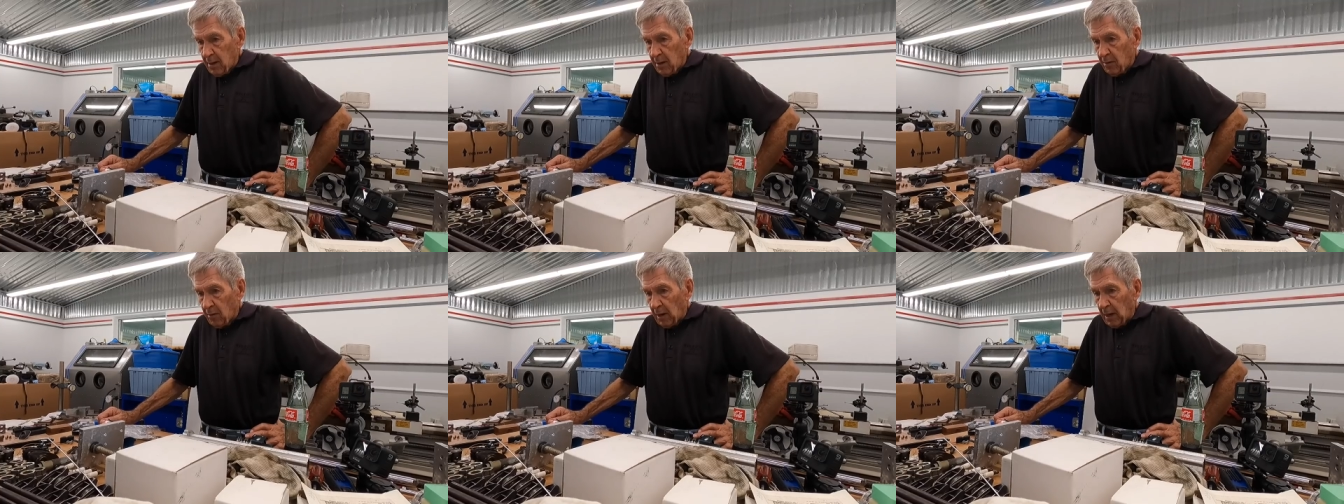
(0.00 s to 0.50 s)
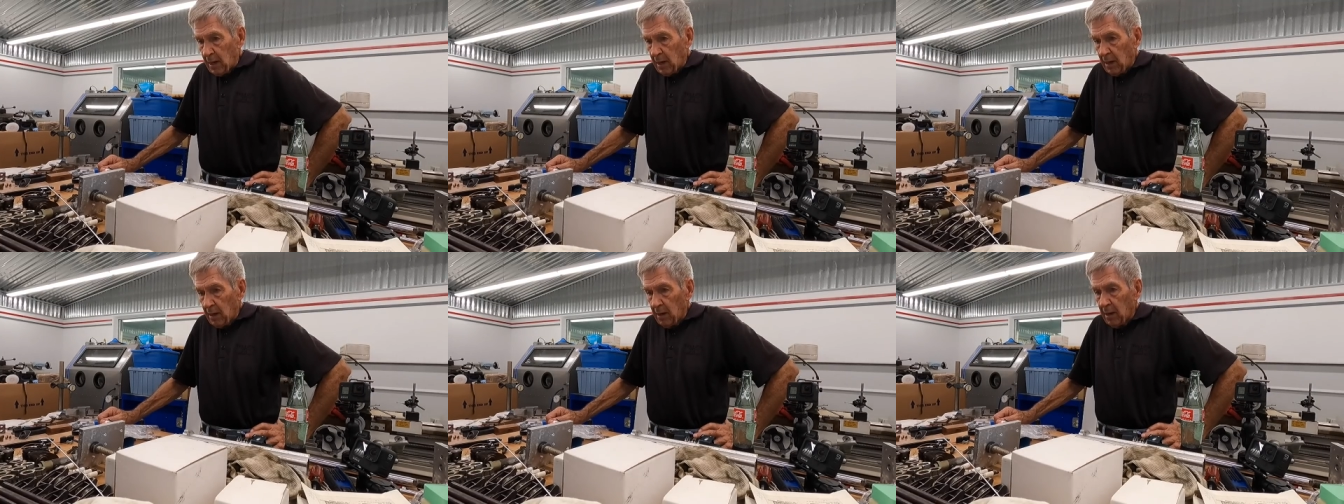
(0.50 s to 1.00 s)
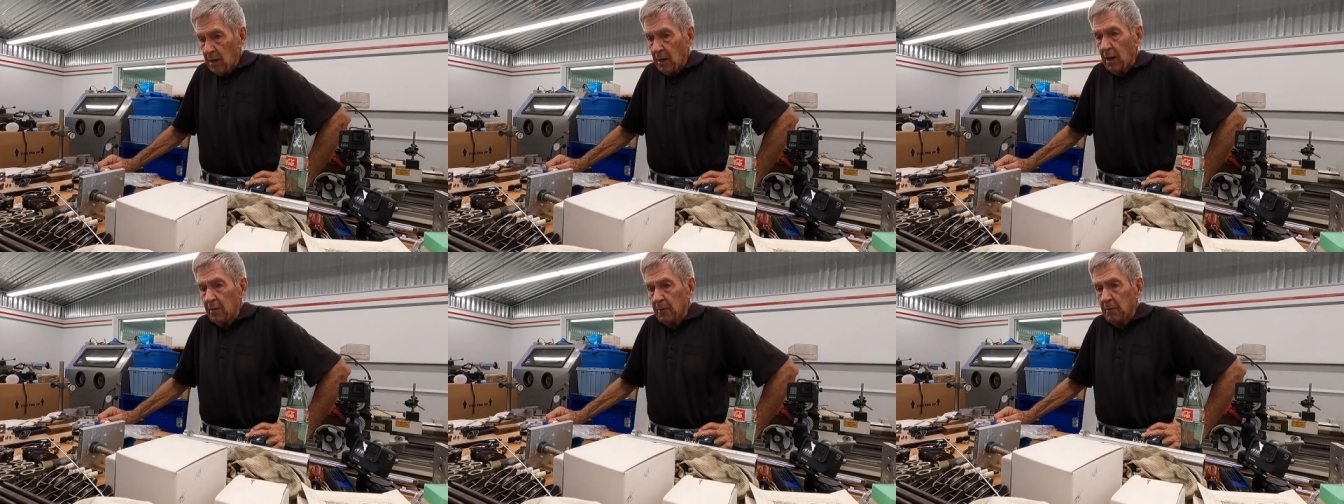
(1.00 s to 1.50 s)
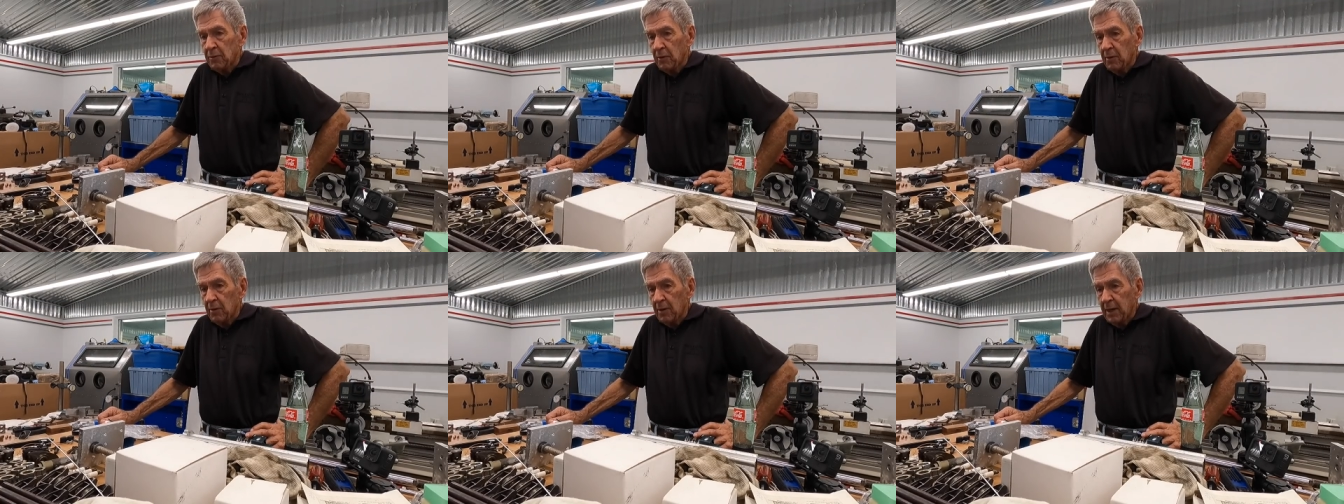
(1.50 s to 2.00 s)
you know, and, and a lot of people are
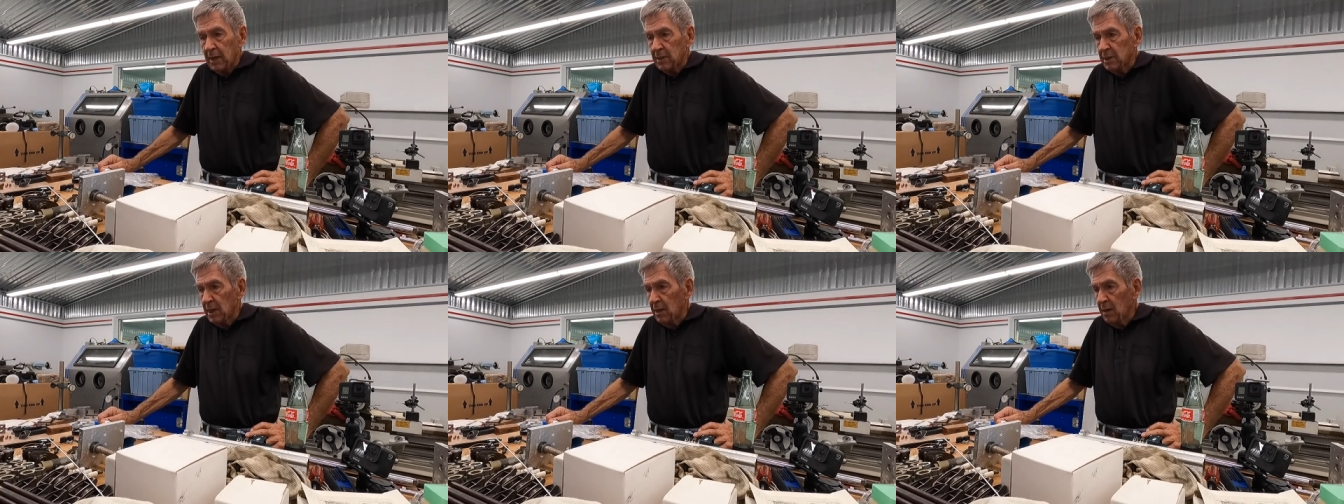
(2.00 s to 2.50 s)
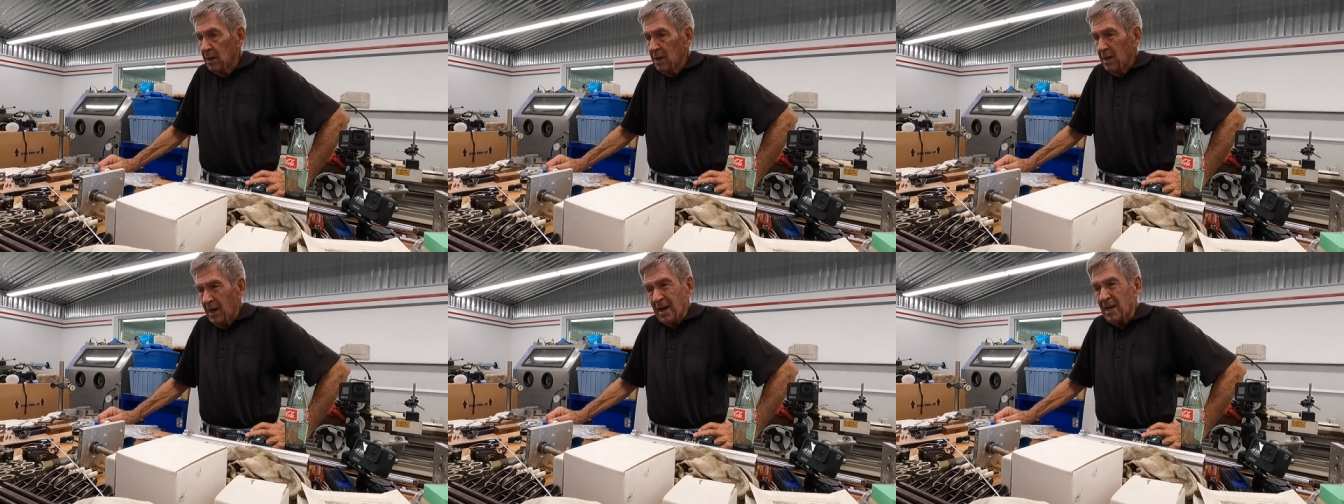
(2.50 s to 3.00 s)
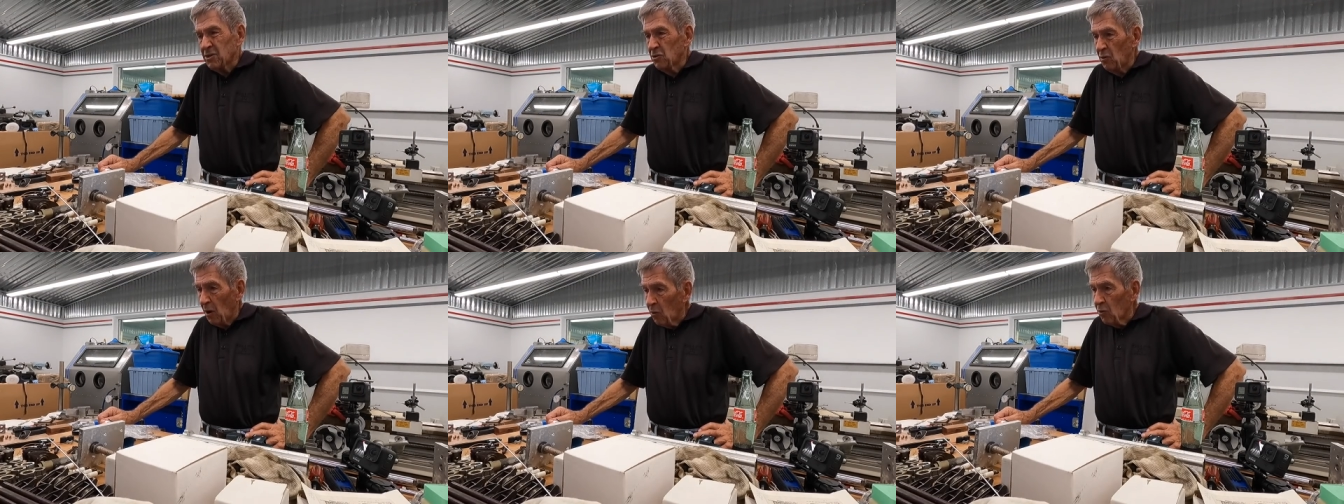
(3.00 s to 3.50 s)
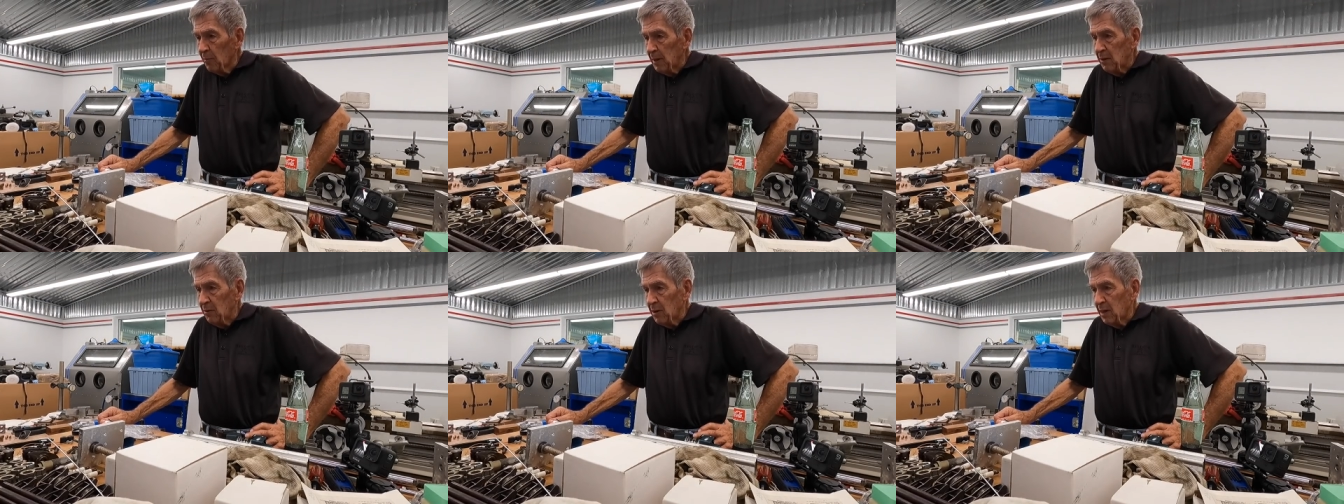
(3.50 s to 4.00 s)
going to look at it and say, that guy's too old to be
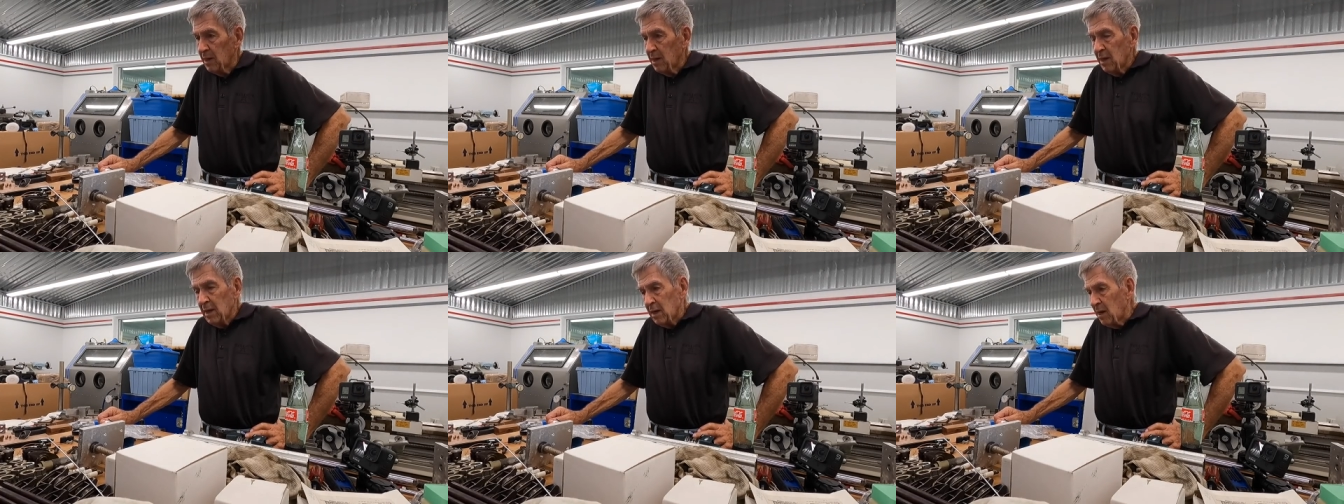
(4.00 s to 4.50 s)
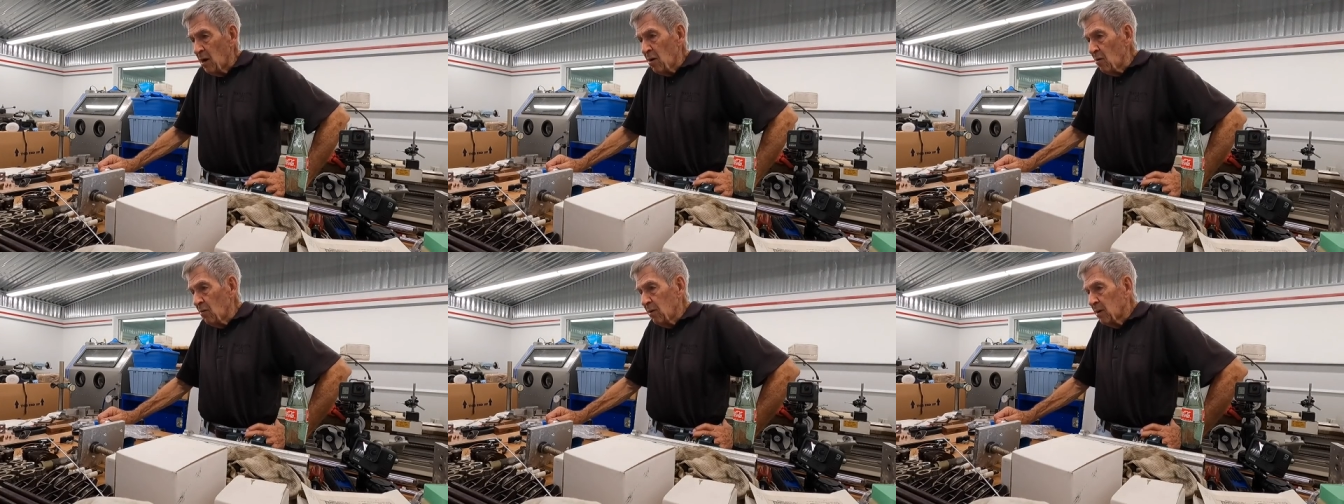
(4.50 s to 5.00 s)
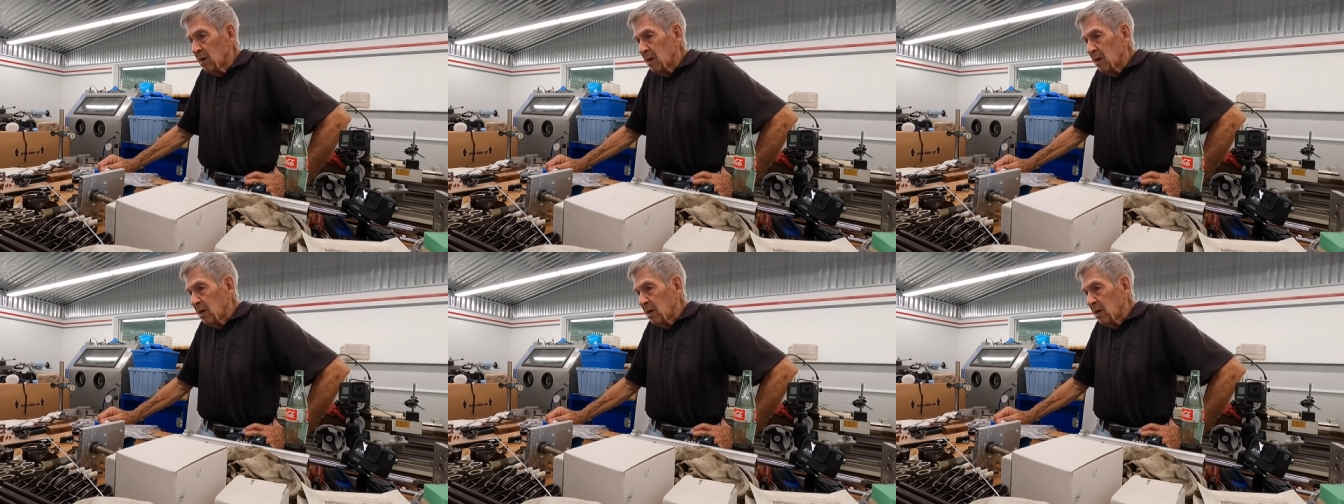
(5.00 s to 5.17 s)
doing that. No.